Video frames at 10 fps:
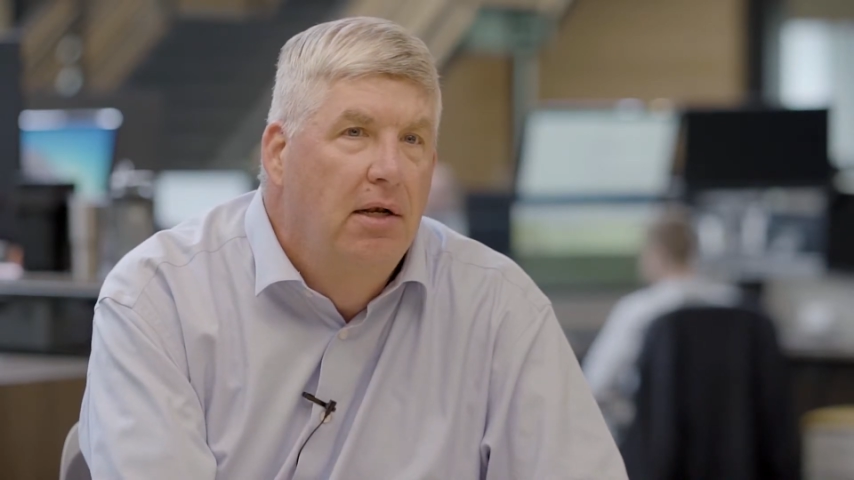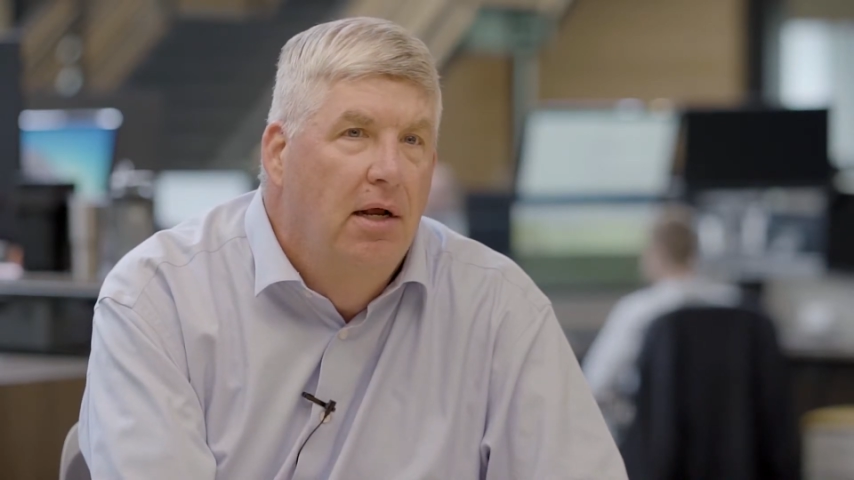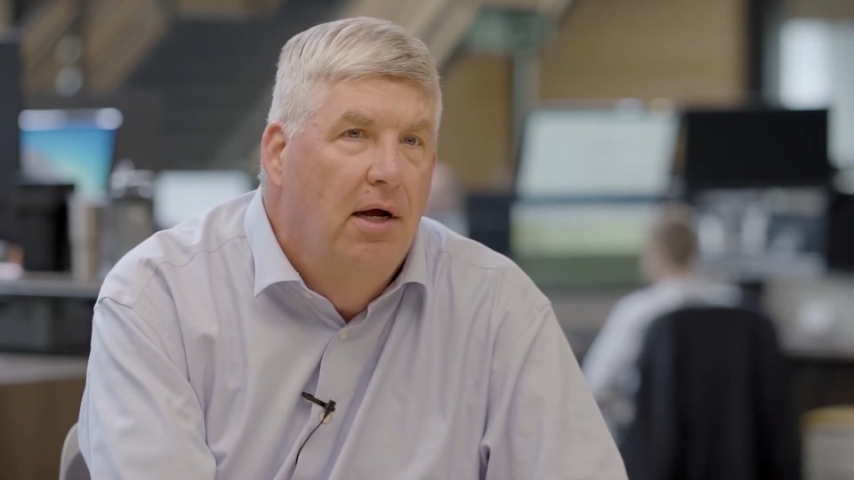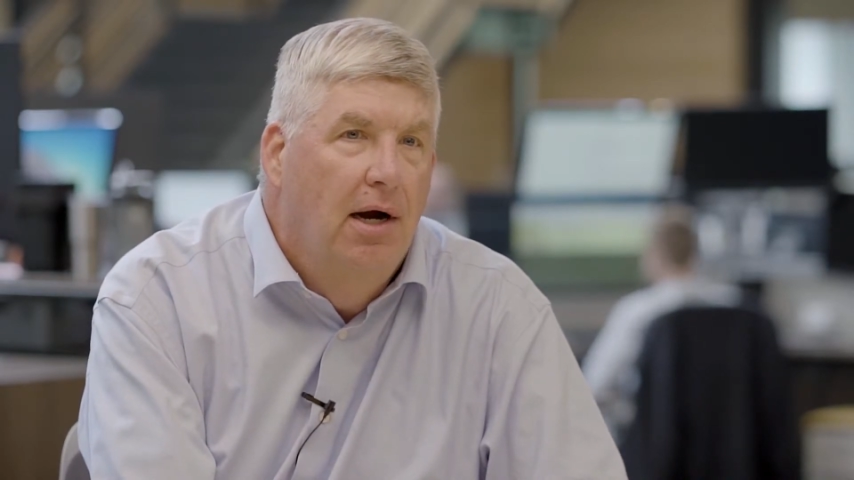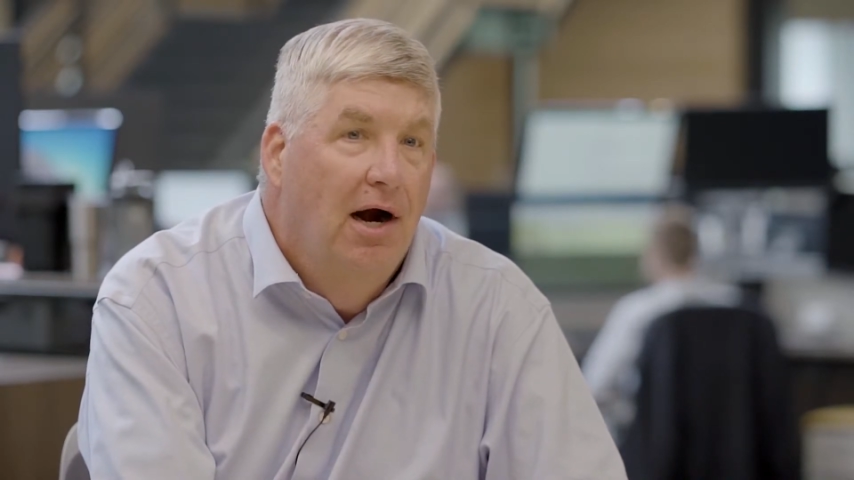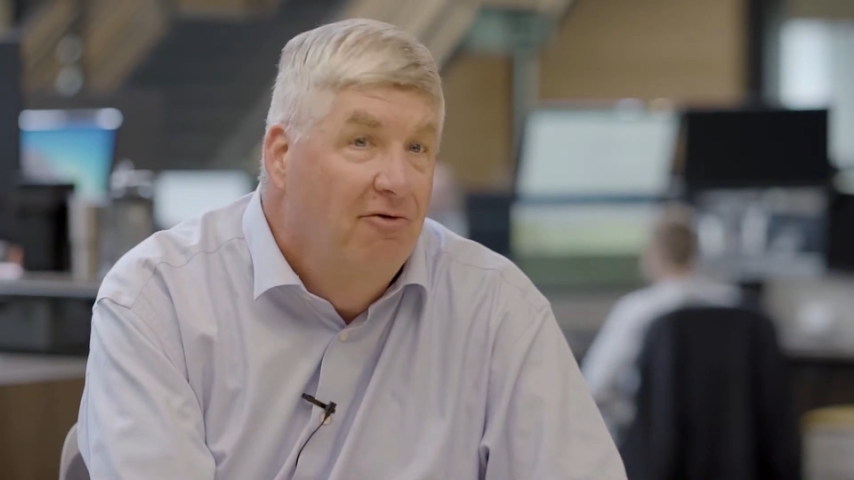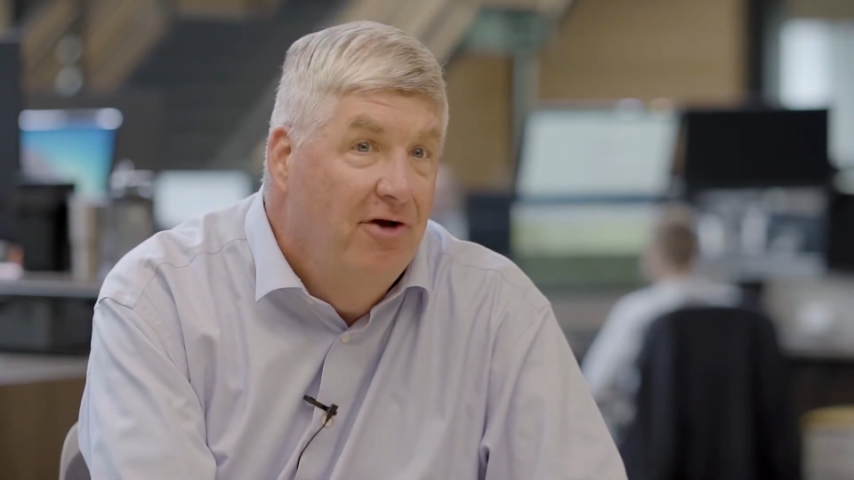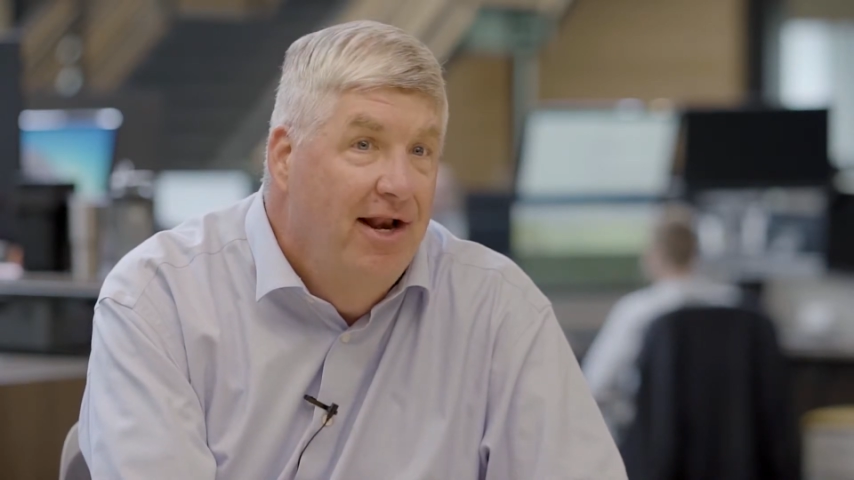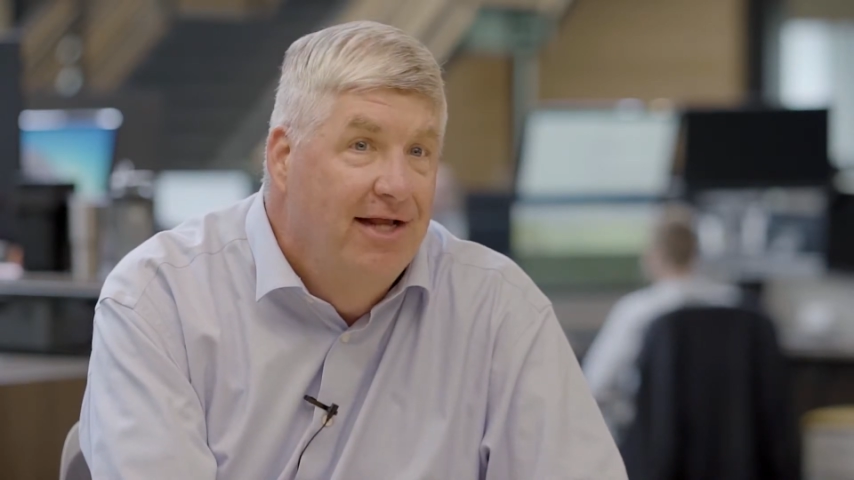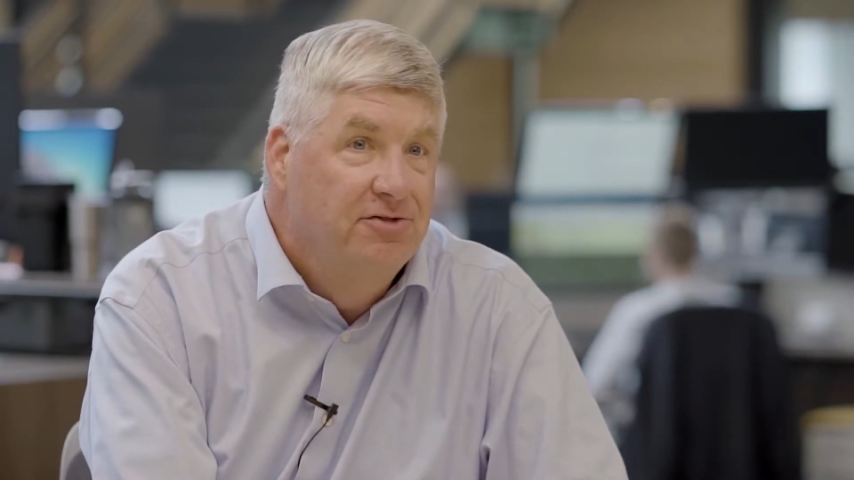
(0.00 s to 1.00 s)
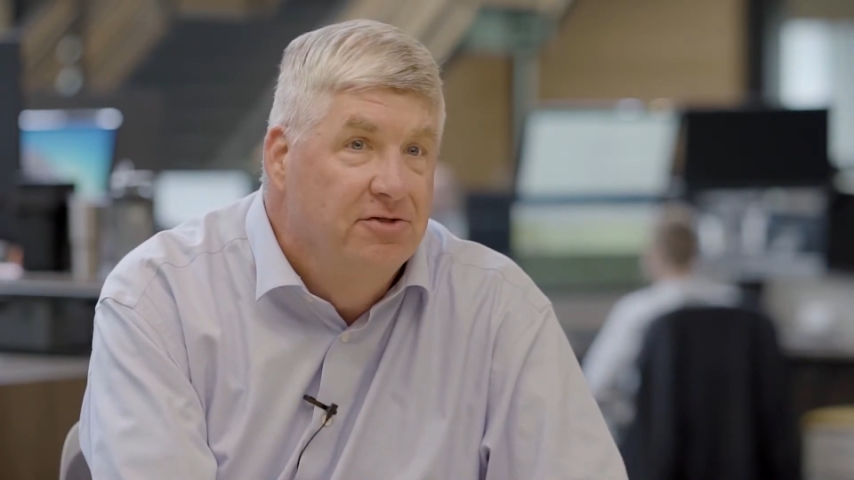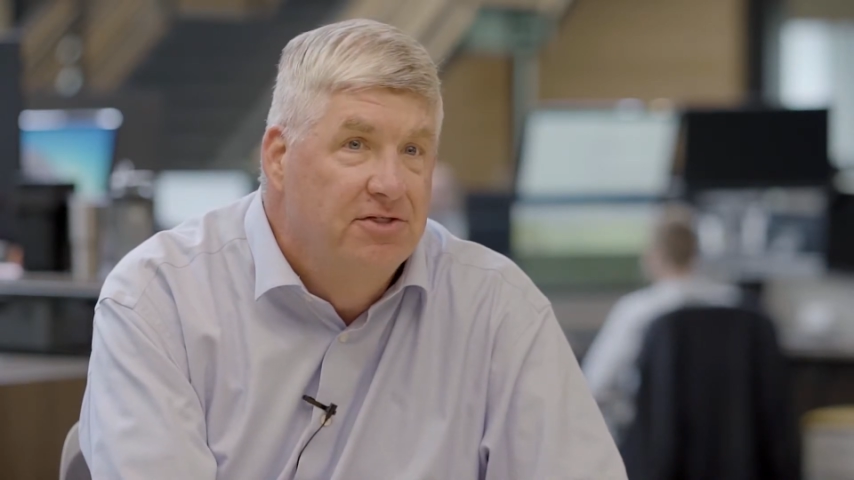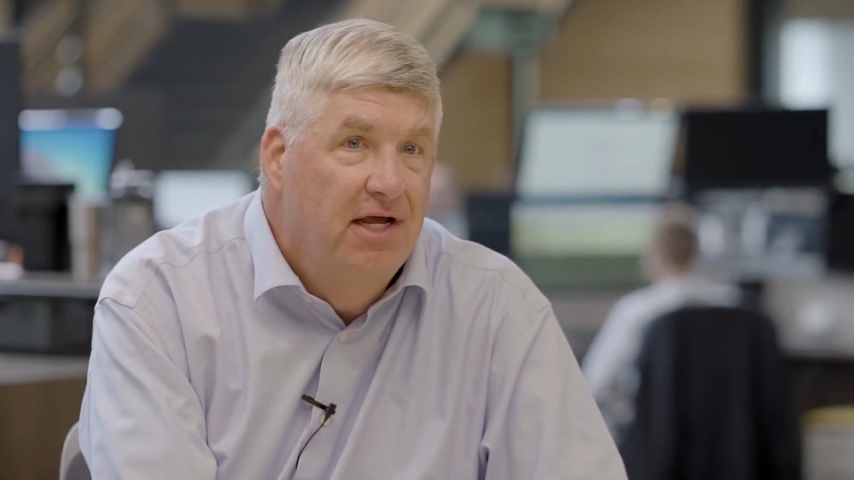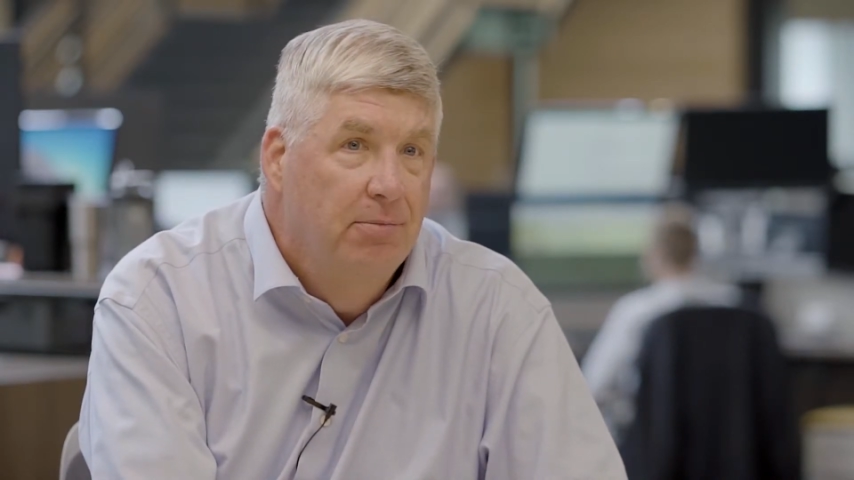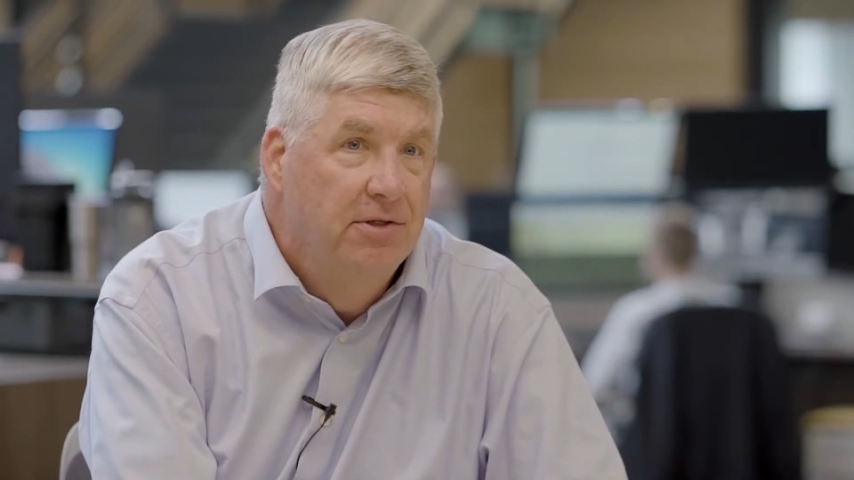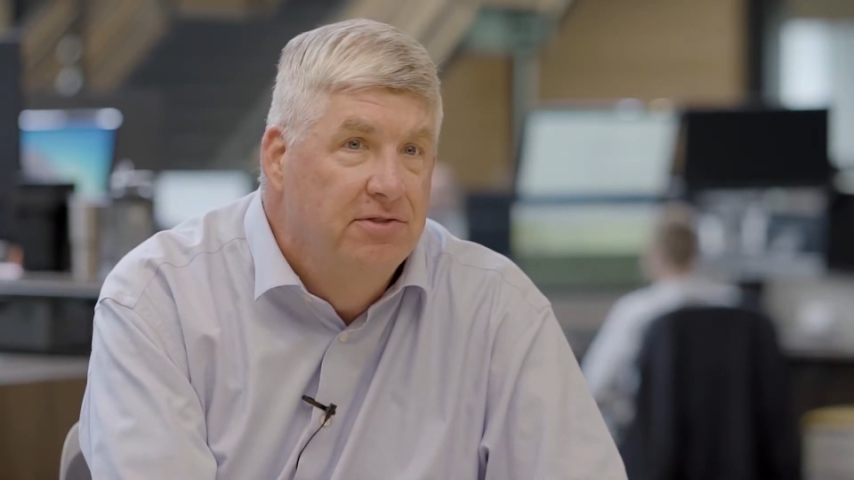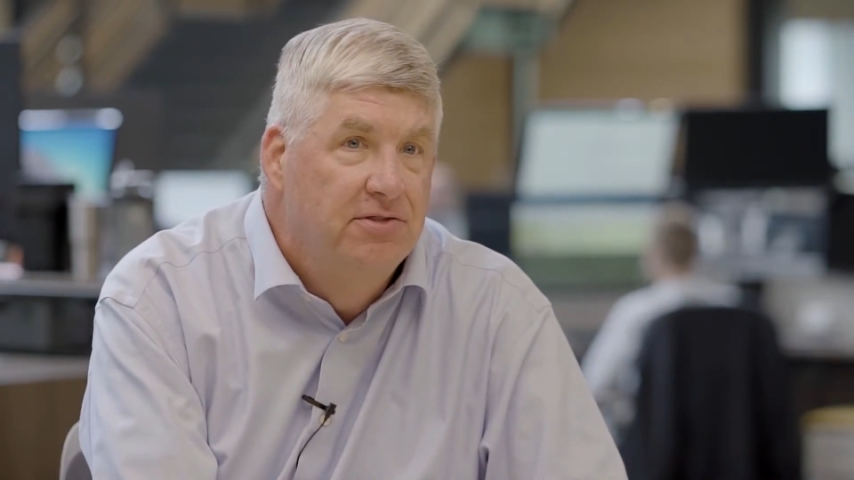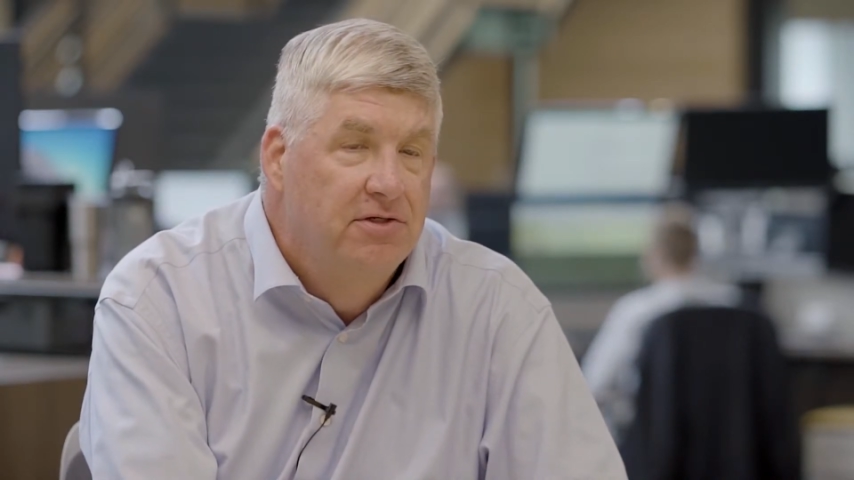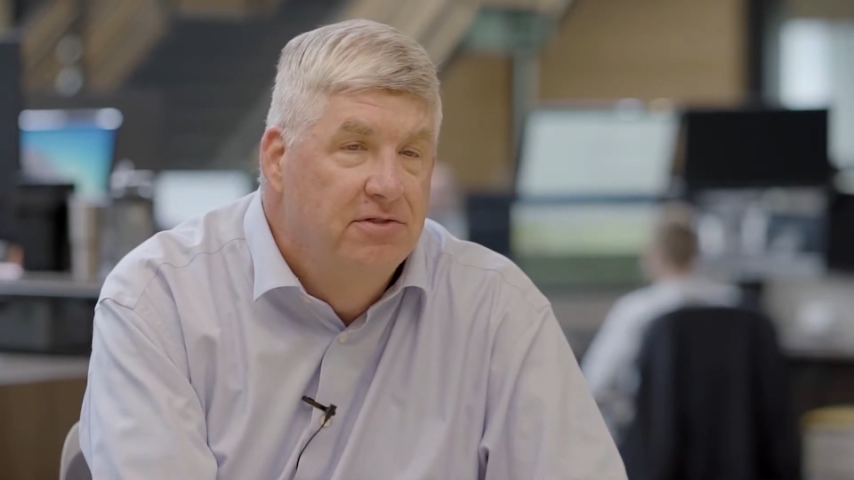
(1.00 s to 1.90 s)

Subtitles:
our financial statements